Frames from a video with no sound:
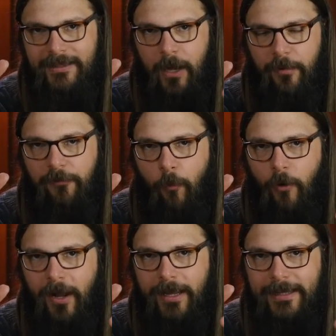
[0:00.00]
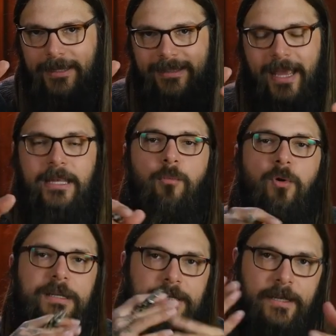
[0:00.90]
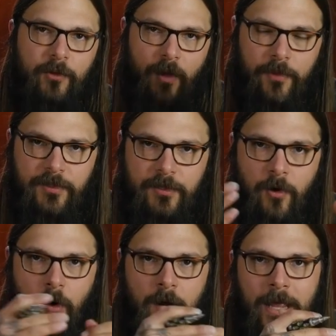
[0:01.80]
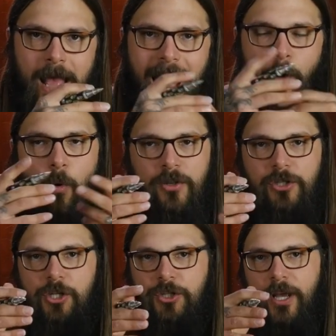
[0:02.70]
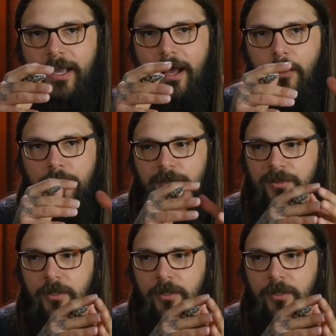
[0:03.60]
Now, before I get into any more details on this guitar, I want you to check out just a